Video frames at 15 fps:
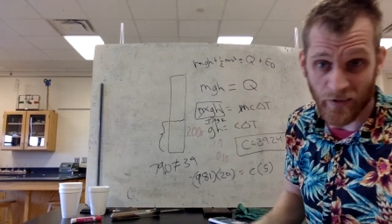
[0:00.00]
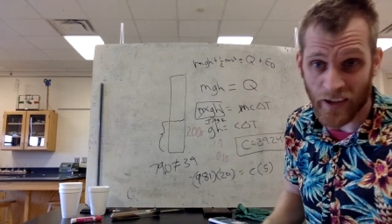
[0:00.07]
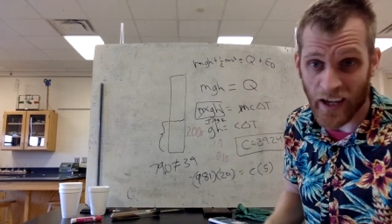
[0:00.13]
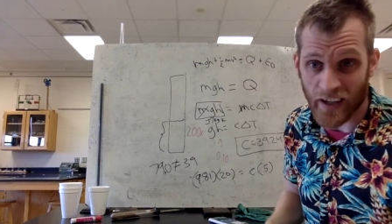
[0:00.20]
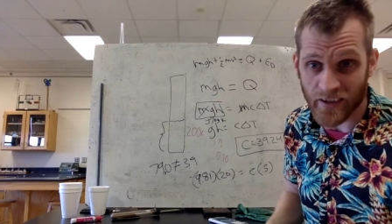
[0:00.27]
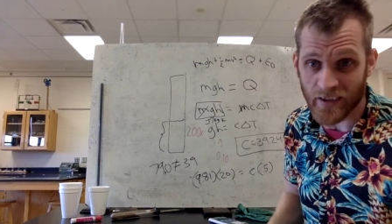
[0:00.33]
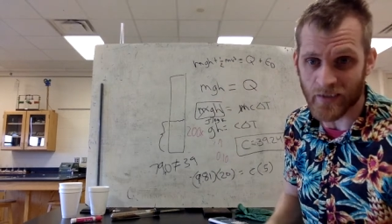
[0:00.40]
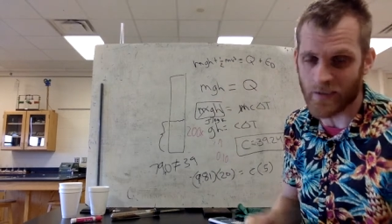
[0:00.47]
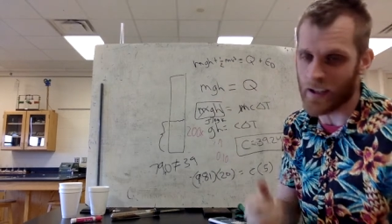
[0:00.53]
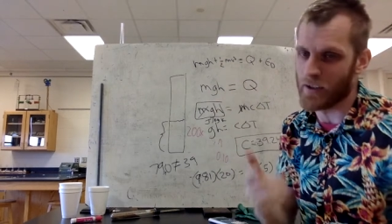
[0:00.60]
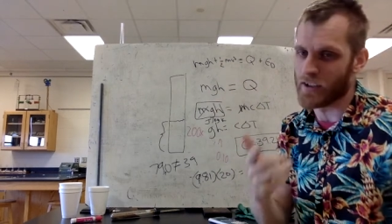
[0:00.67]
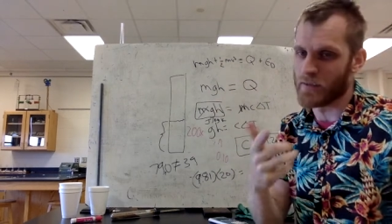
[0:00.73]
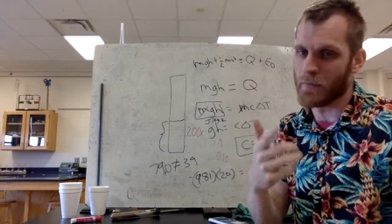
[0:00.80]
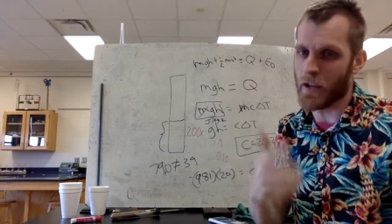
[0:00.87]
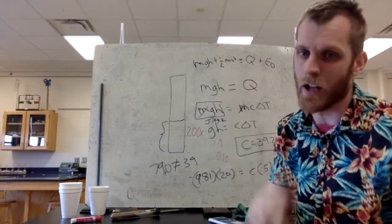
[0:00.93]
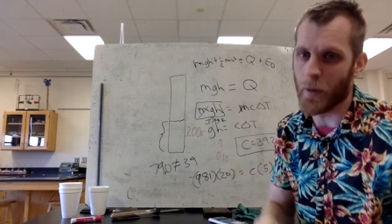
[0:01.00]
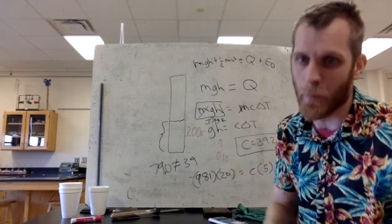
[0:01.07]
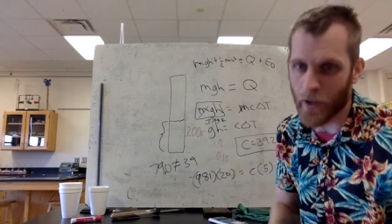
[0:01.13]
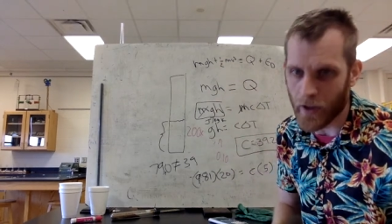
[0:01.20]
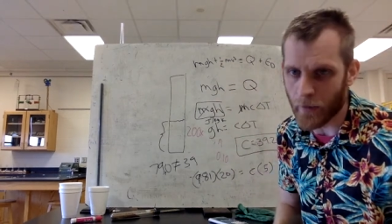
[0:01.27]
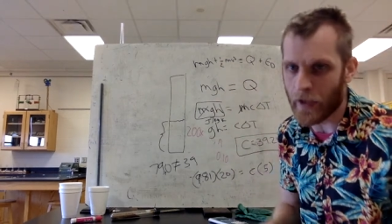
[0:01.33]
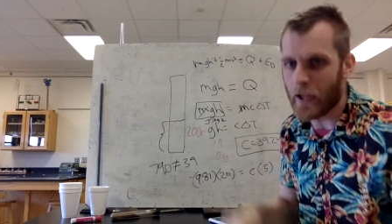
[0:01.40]
of fast. Now sped up,
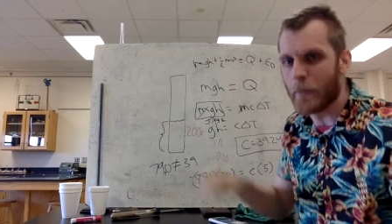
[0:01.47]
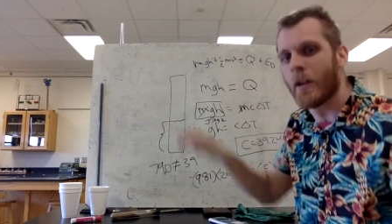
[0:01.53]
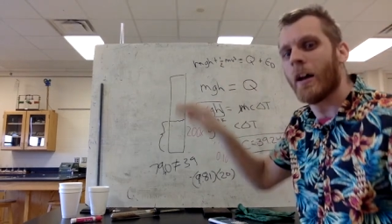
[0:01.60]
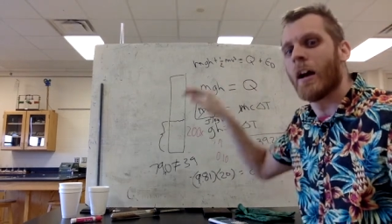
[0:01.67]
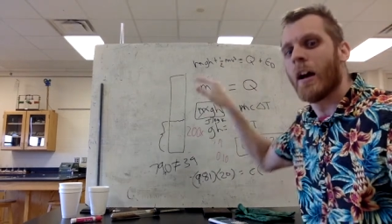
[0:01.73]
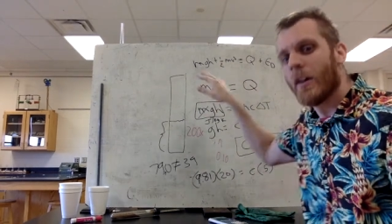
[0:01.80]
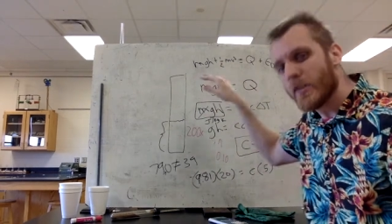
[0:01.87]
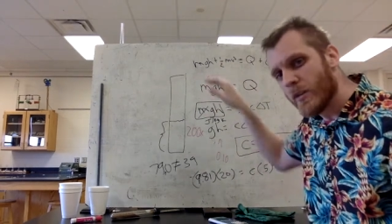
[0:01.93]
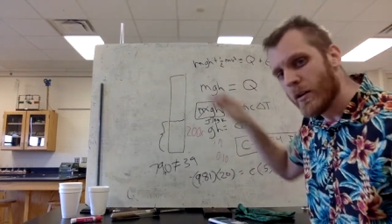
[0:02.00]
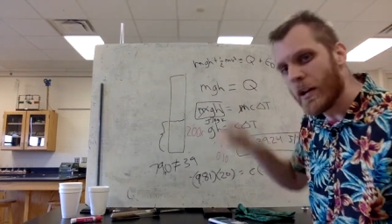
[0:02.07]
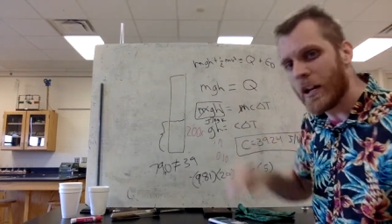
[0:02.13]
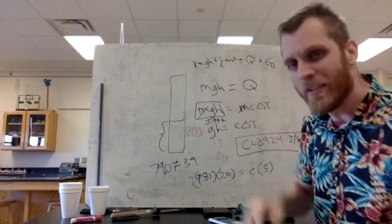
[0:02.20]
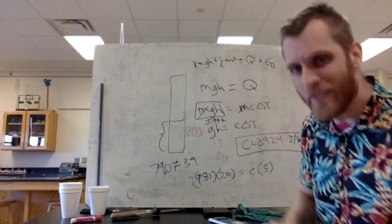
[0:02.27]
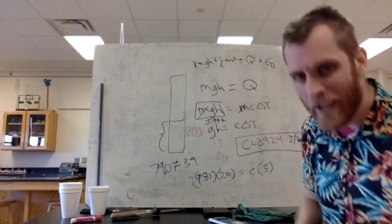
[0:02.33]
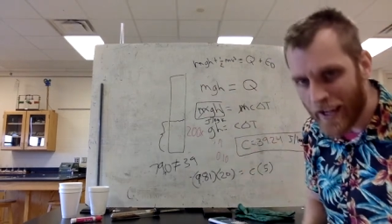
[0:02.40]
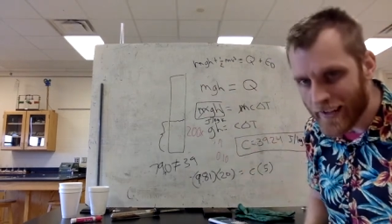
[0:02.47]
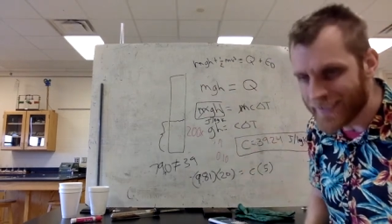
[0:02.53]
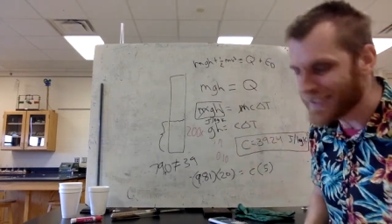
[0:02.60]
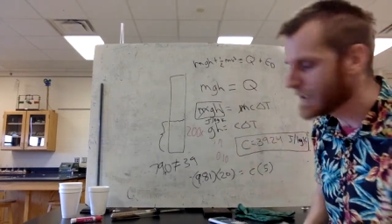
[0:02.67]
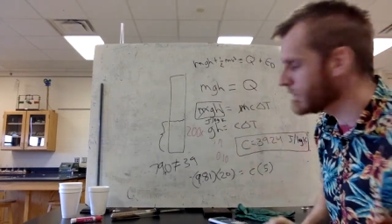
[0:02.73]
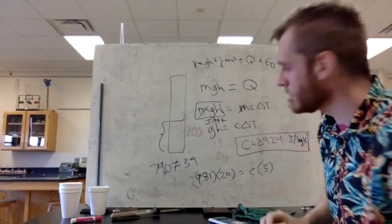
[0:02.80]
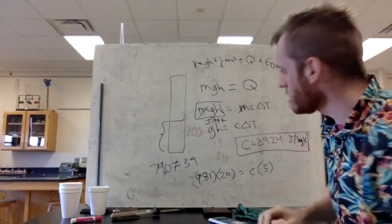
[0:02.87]
by the way. I was going kind of
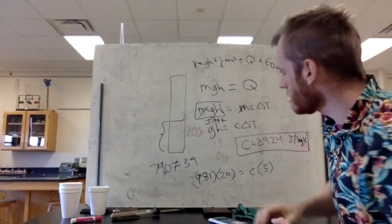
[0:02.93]
fast,